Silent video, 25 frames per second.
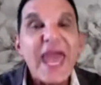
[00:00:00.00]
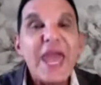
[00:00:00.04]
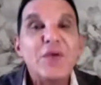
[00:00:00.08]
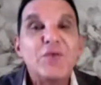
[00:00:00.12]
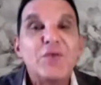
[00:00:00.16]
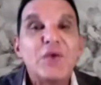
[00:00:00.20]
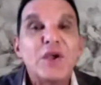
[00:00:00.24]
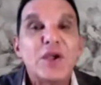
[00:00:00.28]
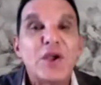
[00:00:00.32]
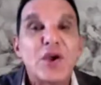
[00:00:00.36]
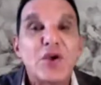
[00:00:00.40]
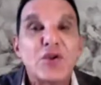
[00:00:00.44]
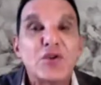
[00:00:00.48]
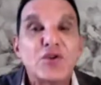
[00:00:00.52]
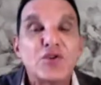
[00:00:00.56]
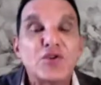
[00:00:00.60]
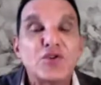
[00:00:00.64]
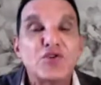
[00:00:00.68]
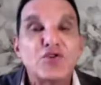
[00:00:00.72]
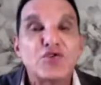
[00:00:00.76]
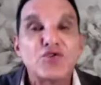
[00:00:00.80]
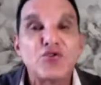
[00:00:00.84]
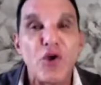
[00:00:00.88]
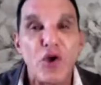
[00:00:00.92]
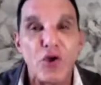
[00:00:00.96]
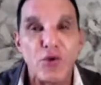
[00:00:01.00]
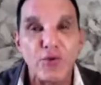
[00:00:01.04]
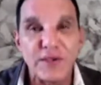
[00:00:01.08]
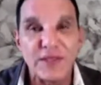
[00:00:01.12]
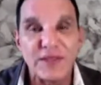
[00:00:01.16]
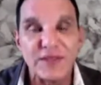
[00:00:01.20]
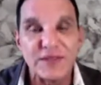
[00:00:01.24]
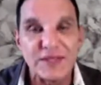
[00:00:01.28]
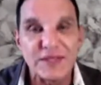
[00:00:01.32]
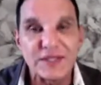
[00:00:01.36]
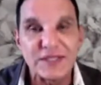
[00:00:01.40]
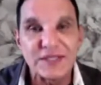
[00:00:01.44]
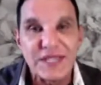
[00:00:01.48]
And we're going to grow
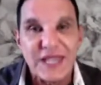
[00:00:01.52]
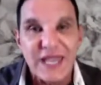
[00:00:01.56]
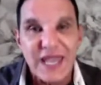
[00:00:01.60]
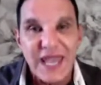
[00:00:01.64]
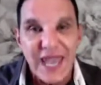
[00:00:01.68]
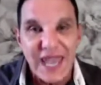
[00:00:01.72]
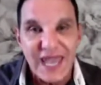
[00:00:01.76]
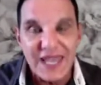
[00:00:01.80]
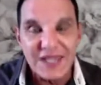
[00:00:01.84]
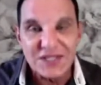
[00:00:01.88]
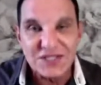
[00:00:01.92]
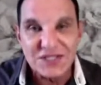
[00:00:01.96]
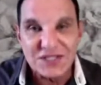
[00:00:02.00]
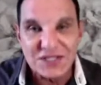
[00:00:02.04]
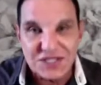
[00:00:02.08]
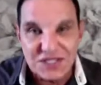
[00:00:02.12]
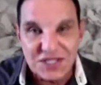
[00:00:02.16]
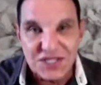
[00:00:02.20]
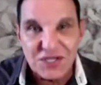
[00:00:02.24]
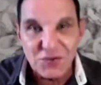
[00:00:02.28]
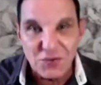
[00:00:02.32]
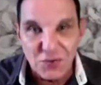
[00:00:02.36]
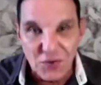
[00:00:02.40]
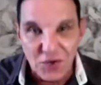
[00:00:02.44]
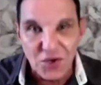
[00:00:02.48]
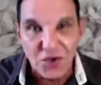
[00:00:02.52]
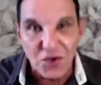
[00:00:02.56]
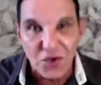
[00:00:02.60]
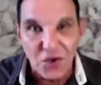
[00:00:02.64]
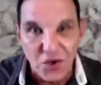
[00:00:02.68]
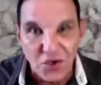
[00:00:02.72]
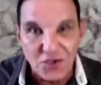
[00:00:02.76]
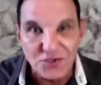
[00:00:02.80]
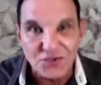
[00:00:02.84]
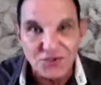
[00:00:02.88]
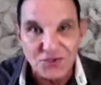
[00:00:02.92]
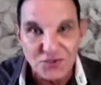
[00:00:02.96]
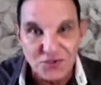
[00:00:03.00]
in this and see what
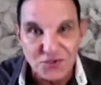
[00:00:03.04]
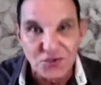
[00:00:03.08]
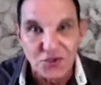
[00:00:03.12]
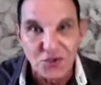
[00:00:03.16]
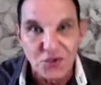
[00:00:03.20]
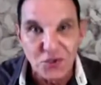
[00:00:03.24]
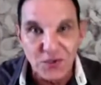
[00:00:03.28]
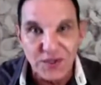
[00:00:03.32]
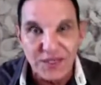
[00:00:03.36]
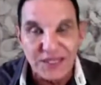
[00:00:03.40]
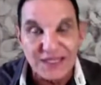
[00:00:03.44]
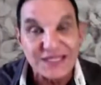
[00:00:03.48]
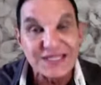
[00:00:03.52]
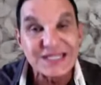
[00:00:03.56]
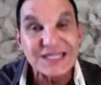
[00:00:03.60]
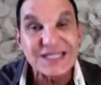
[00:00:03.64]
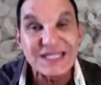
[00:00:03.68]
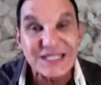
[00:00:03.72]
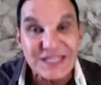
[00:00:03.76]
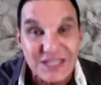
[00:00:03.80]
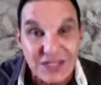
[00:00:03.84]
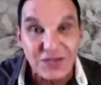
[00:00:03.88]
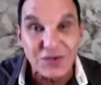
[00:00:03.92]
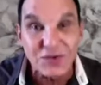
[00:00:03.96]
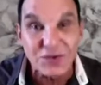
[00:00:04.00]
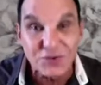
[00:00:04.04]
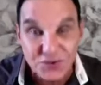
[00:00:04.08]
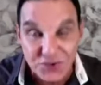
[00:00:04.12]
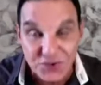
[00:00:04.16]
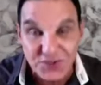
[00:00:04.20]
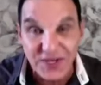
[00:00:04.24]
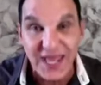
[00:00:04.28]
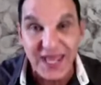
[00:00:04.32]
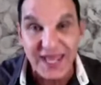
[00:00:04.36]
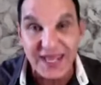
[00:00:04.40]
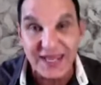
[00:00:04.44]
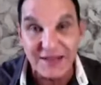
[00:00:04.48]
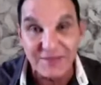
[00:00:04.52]
God's doing still
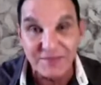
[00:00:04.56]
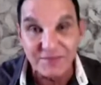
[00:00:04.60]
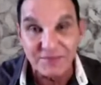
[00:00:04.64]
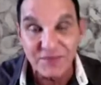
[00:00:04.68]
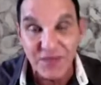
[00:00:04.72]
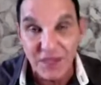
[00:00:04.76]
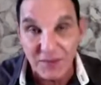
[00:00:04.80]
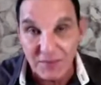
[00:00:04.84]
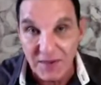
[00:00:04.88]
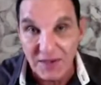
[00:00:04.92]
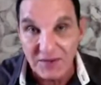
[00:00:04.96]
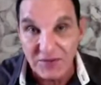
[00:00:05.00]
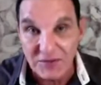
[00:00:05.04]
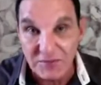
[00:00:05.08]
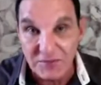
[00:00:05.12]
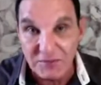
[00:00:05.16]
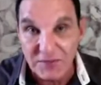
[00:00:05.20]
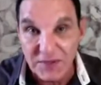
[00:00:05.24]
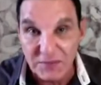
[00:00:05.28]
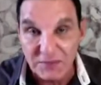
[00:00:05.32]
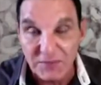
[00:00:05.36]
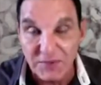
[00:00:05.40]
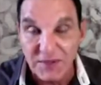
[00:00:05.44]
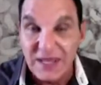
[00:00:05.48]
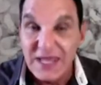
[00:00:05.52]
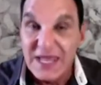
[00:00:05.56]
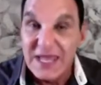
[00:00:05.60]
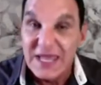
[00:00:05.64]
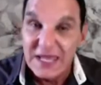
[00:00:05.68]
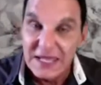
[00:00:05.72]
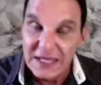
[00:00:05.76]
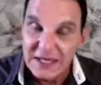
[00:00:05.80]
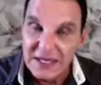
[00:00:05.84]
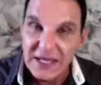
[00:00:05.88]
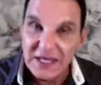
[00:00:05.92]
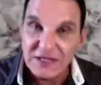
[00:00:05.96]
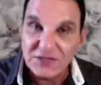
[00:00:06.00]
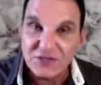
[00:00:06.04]
today among the people.
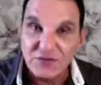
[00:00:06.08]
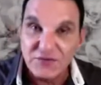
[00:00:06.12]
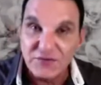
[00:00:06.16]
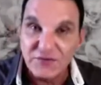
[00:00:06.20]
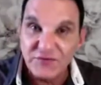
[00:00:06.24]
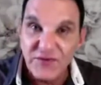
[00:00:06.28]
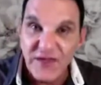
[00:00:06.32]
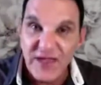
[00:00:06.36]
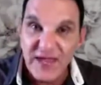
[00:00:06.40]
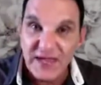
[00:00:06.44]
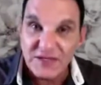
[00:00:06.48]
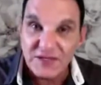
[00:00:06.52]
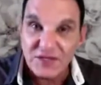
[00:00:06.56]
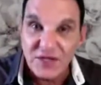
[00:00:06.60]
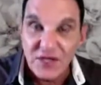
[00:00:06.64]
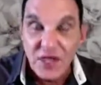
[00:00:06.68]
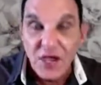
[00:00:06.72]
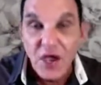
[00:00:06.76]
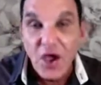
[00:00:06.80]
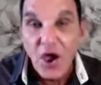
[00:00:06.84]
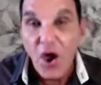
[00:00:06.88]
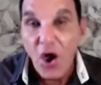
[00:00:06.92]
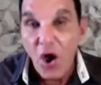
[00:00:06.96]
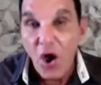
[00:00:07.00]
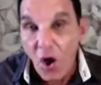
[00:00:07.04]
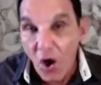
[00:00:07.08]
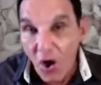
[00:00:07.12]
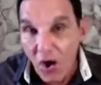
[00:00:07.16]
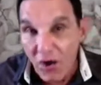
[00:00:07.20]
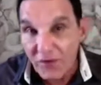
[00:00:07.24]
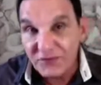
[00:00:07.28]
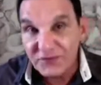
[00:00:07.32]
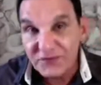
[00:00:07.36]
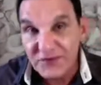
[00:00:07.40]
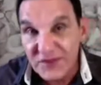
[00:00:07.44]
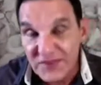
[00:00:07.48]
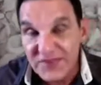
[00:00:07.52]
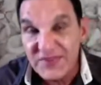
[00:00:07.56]
In actual fact,
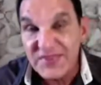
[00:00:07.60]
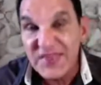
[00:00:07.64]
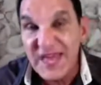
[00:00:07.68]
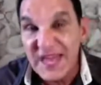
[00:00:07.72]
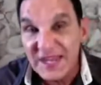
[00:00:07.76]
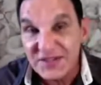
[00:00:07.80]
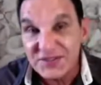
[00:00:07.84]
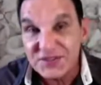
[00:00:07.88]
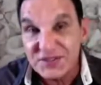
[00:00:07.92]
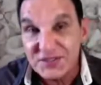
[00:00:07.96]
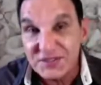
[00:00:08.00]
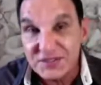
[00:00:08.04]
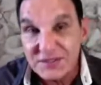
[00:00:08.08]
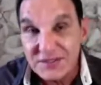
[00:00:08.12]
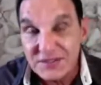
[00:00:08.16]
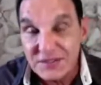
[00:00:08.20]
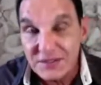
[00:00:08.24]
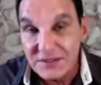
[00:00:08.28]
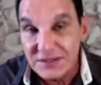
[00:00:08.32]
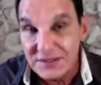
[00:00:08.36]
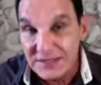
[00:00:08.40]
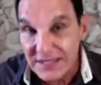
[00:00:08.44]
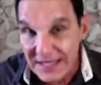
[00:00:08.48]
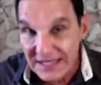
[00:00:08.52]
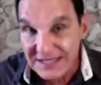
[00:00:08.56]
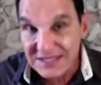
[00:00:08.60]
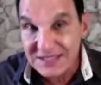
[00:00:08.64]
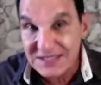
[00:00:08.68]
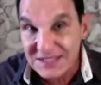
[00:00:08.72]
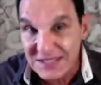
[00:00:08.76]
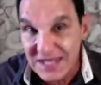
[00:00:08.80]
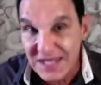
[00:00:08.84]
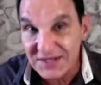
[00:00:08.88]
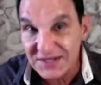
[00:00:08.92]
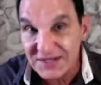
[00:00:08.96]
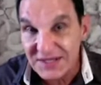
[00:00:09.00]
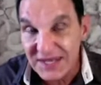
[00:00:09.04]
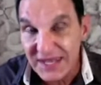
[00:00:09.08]
after that, next
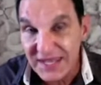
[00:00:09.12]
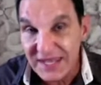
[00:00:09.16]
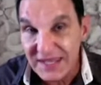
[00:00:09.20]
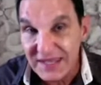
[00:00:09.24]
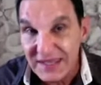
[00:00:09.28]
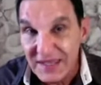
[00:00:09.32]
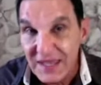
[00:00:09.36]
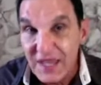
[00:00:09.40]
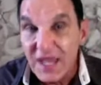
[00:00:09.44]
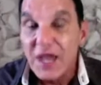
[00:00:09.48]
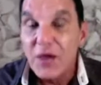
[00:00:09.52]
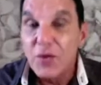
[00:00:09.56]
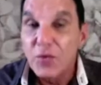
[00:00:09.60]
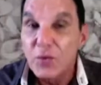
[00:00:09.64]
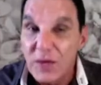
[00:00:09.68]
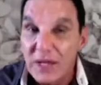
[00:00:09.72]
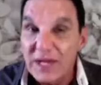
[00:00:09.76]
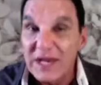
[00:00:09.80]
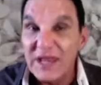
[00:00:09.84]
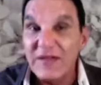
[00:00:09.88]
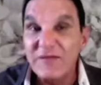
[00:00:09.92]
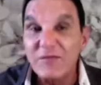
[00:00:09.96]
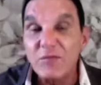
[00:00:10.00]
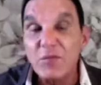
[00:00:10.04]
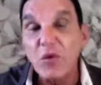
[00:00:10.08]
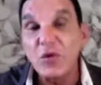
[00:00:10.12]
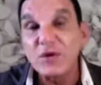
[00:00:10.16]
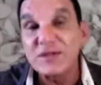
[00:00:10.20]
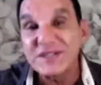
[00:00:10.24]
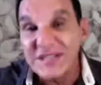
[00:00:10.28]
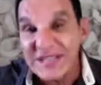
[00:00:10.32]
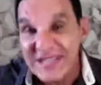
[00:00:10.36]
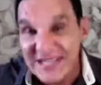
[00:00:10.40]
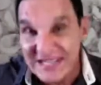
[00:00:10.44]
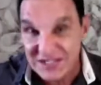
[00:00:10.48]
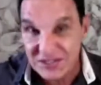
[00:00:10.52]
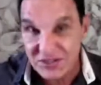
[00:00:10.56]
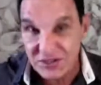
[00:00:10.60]
Sunday, we'll have more
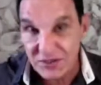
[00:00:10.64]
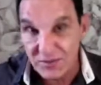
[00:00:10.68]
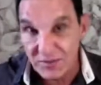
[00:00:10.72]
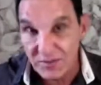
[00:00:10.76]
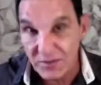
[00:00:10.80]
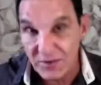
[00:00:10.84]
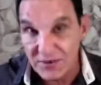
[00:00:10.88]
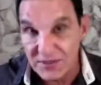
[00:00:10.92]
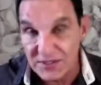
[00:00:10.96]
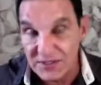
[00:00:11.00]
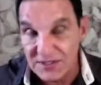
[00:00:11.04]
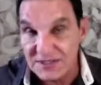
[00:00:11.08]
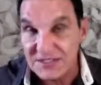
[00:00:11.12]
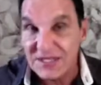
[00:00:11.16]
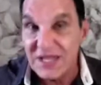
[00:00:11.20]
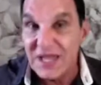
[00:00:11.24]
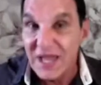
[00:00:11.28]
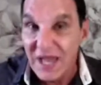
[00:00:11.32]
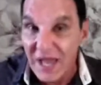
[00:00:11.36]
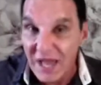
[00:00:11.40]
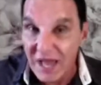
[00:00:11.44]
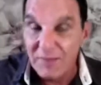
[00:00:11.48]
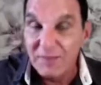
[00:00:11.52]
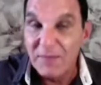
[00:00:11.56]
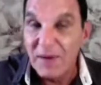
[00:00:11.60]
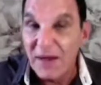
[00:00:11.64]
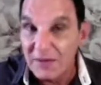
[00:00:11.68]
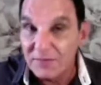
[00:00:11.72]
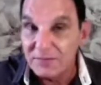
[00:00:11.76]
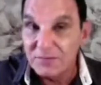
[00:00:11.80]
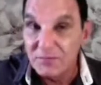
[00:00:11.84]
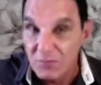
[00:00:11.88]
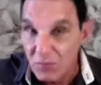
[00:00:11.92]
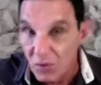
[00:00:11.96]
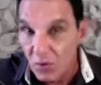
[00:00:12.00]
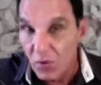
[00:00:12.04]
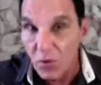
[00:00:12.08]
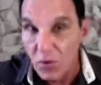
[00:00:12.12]
testimonies
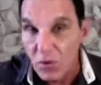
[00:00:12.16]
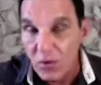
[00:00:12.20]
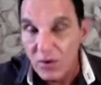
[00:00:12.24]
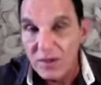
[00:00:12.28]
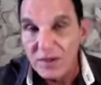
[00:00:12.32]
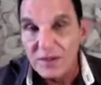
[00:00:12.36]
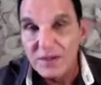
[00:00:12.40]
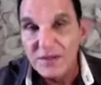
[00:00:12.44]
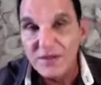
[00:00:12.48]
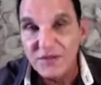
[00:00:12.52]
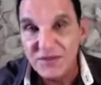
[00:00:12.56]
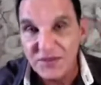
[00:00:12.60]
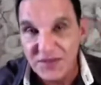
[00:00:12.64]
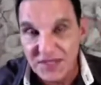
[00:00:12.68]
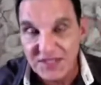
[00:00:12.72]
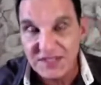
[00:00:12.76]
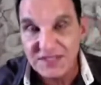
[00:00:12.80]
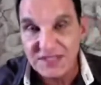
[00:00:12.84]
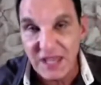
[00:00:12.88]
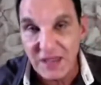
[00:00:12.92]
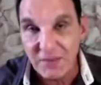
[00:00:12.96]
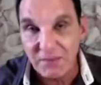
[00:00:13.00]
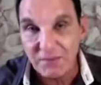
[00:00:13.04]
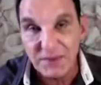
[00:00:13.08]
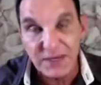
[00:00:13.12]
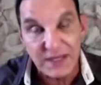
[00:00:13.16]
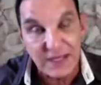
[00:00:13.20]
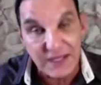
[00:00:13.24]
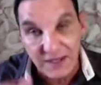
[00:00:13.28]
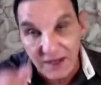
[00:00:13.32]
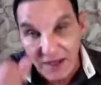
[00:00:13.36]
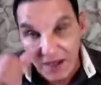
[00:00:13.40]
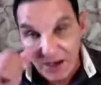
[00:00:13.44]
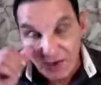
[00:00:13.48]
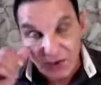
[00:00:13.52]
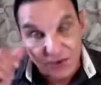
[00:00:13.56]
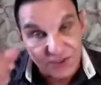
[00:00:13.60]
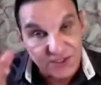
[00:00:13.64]
about more things happening.
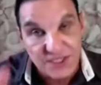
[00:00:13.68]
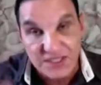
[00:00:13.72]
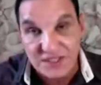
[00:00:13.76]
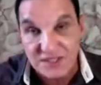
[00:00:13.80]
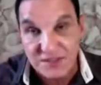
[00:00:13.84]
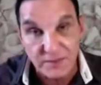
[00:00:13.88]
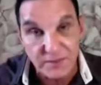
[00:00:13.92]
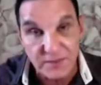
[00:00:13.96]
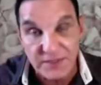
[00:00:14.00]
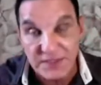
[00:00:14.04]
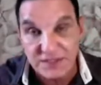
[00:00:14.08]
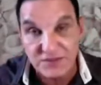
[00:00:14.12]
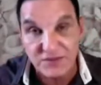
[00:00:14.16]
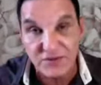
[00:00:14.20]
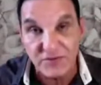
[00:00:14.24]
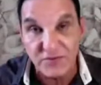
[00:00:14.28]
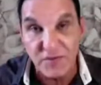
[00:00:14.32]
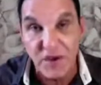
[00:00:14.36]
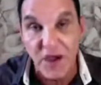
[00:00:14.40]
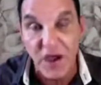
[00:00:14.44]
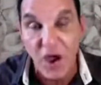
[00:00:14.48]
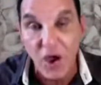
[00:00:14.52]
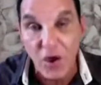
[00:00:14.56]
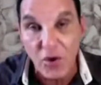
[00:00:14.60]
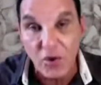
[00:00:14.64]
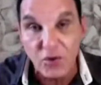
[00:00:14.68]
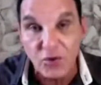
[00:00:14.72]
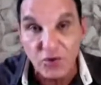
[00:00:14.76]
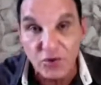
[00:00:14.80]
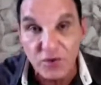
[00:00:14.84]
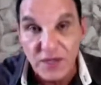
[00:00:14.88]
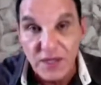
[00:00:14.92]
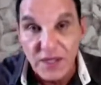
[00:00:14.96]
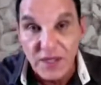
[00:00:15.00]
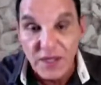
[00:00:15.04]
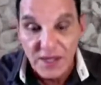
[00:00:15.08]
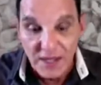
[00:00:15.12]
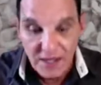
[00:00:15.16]
And I've got testimonies of my
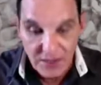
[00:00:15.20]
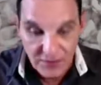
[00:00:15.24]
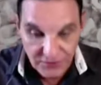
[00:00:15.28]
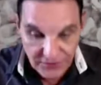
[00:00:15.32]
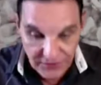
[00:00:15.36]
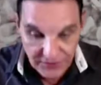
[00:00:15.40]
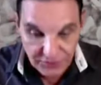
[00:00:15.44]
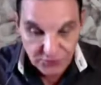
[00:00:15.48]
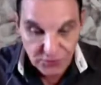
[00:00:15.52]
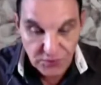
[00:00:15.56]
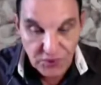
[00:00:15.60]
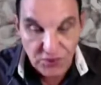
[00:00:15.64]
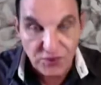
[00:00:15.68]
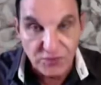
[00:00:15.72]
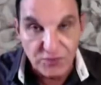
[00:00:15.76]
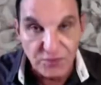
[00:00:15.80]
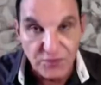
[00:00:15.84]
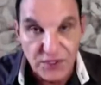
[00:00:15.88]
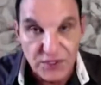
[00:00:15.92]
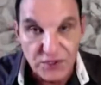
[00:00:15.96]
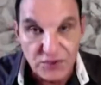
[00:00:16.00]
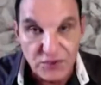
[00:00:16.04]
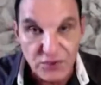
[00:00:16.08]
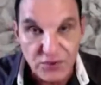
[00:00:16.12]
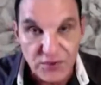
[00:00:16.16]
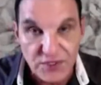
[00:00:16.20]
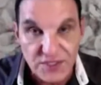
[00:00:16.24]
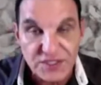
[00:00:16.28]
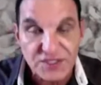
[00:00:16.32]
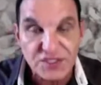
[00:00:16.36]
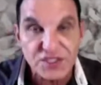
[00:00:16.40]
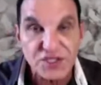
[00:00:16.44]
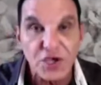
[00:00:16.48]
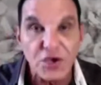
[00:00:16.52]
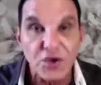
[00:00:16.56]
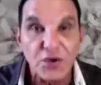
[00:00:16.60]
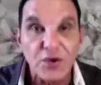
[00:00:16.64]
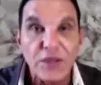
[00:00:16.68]
own that we're going to bring to
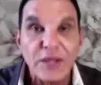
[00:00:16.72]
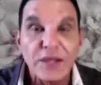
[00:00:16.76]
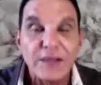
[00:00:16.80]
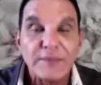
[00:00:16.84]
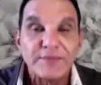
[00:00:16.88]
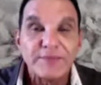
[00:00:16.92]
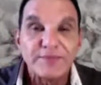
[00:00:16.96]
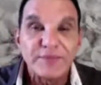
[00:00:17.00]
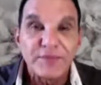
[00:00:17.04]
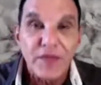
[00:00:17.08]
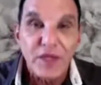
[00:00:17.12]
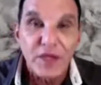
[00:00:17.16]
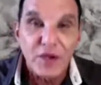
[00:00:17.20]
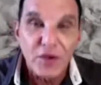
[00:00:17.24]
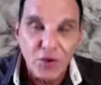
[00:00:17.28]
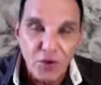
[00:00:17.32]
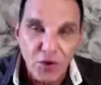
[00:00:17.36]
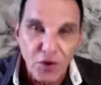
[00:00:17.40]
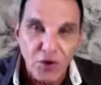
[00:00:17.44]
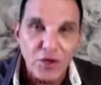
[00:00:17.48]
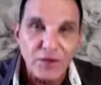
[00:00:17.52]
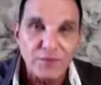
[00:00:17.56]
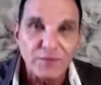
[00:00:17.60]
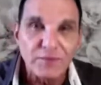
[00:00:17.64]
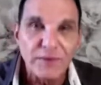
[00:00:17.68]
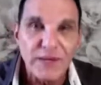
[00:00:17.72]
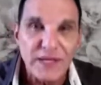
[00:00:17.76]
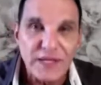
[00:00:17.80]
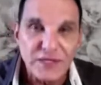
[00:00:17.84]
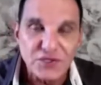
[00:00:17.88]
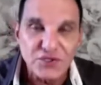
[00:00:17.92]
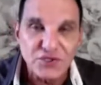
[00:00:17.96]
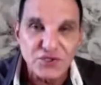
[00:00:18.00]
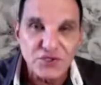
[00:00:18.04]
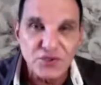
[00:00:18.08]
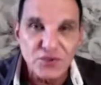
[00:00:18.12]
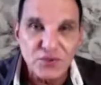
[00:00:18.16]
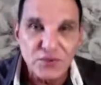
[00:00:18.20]
this. So God
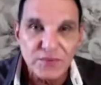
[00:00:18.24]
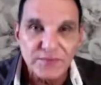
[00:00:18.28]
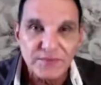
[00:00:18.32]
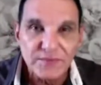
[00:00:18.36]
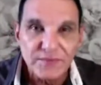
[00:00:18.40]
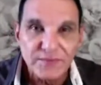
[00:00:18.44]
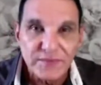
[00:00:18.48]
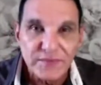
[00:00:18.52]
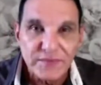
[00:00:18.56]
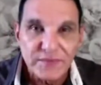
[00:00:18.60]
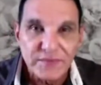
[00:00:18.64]
bless you.